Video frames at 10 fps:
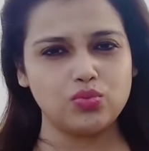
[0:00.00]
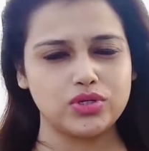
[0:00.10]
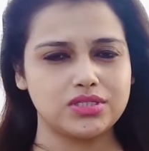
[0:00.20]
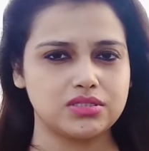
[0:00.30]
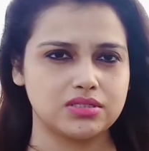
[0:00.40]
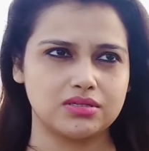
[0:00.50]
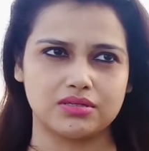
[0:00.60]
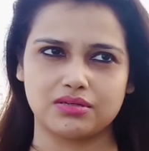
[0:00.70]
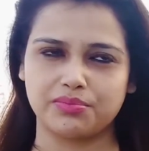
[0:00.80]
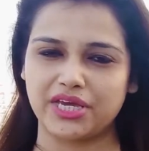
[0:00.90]
which
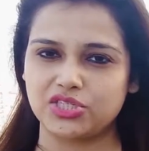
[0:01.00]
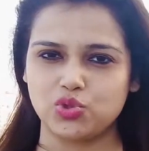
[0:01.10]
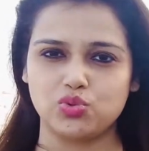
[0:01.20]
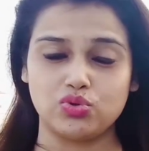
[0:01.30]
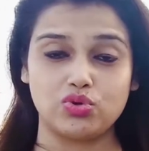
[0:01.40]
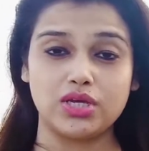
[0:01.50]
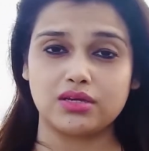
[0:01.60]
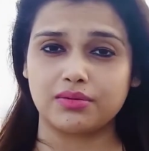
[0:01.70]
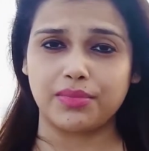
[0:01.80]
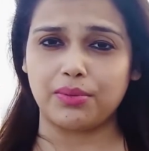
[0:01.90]
makes you
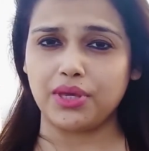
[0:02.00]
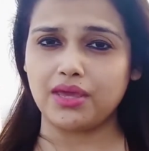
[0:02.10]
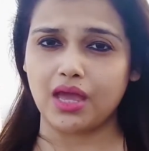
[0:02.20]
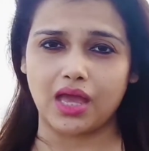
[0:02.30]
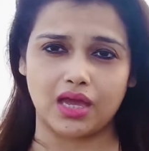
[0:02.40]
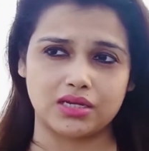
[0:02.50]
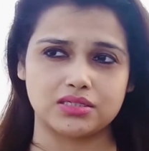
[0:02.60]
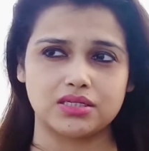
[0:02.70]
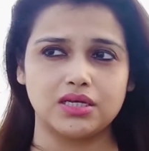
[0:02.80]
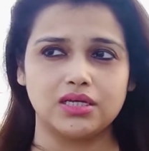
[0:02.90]
unique maybe,
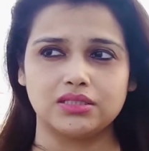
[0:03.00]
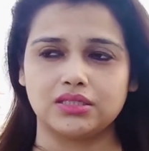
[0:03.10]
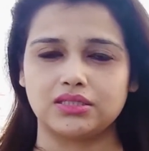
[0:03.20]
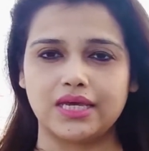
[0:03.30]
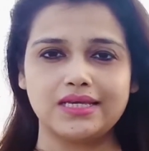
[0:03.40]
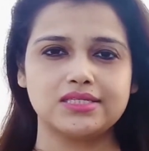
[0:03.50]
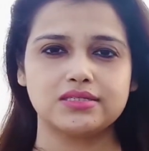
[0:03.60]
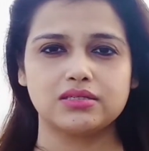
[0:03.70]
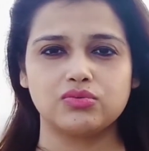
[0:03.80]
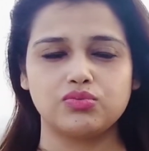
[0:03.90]
and the
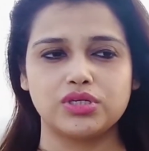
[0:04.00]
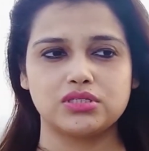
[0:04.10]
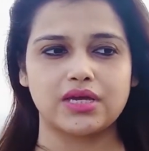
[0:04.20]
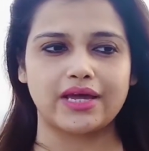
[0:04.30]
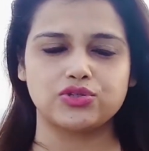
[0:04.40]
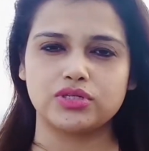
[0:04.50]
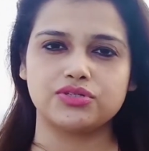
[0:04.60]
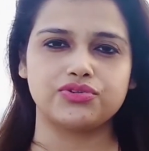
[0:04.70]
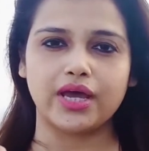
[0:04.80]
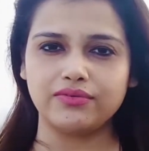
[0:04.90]
things which actually
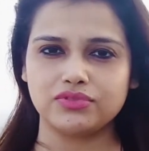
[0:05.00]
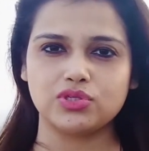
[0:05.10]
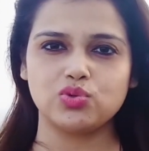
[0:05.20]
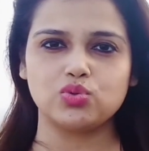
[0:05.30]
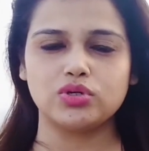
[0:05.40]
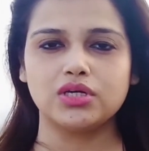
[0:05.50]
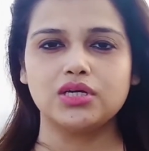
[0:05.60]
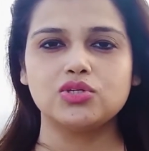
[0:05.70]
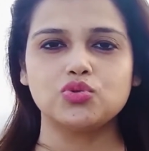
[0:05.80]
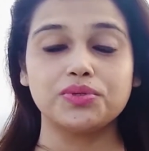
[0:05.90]
drives you
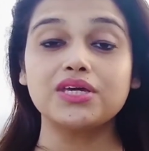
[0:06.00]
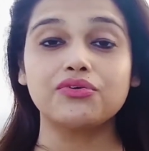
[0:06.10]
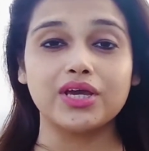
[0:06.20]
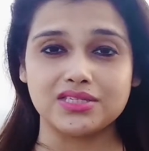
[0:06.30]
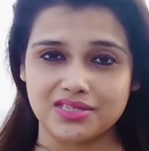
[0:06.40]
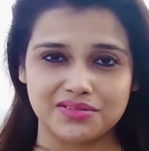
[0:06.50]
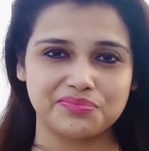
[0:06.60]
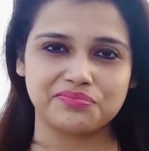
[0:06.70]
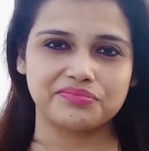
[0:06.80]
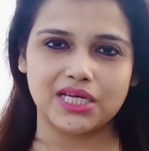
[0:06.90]
to be crazy,
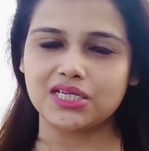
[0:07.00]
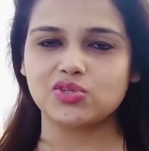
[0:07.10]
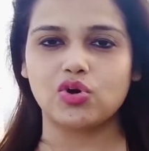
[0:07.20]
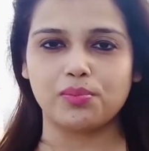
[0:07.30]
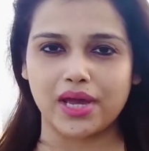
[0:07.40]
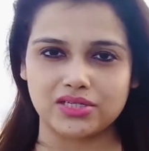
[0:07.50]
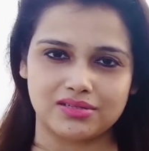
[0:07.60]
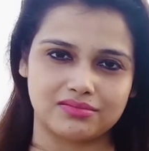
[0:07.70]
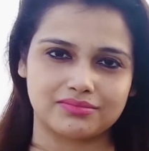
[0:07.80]
that is called passion.